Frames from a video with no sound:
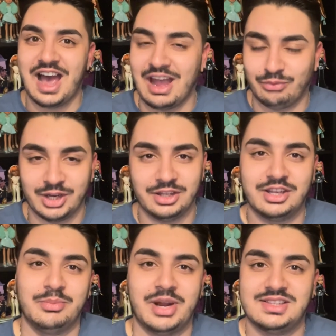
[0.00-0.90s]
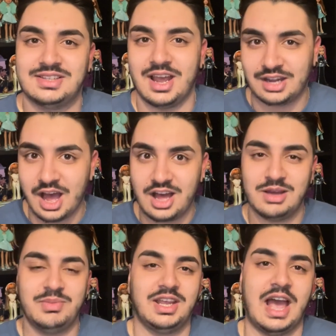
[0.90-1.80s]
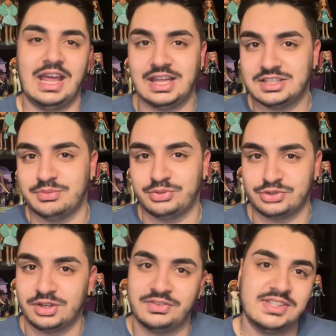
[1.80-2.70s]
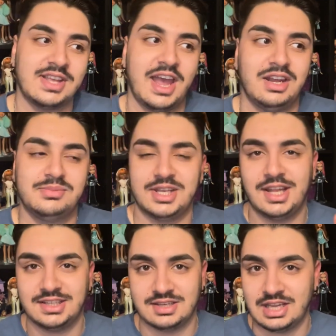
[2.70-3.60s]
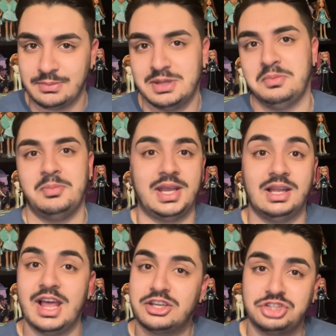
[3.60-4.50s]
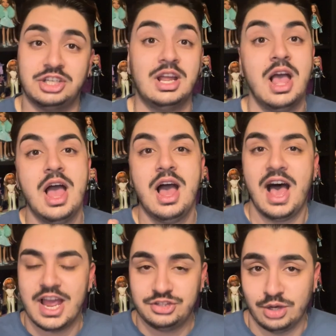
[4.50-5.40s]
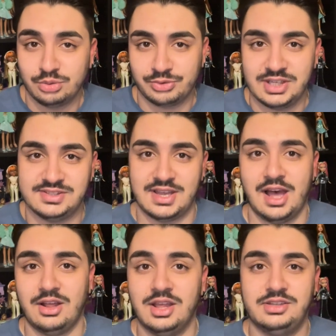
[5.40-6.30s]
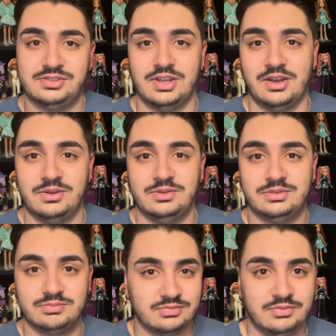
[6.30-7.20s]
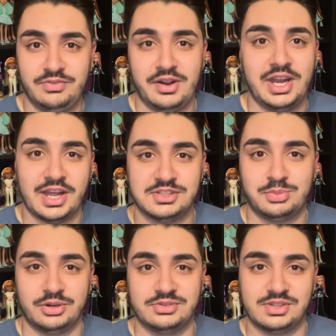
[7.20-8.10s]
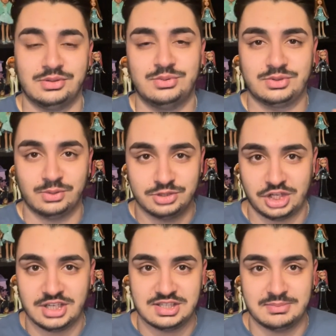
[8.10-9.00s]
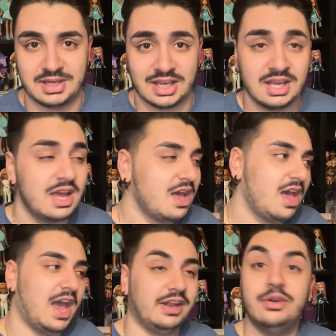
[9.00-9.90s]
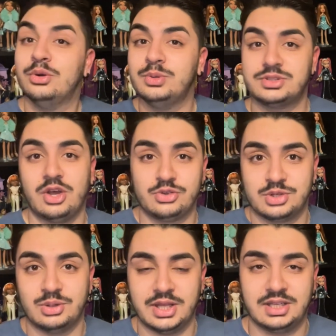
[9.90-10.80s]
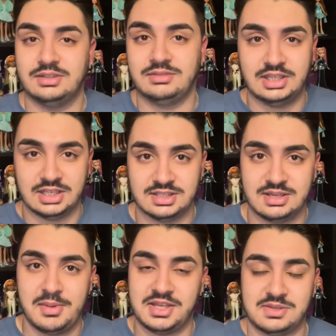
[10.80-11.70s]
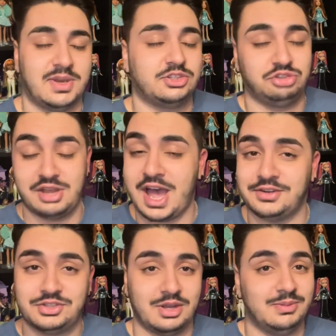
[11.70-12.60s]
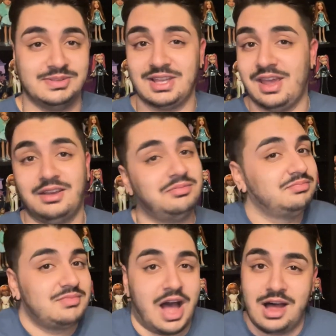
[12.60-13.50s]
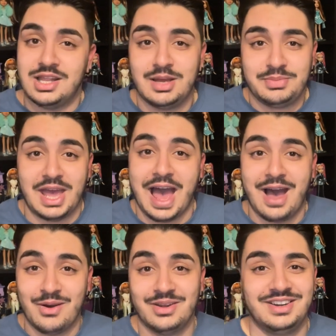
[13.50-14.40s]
I run lookinbratz.com. Like I like to preserve these items. I like to keep them in my collection. I don't resell. So very nice person who sold Jade to me and who was also like needed to make some extra cash. So I was like, I'll help you out.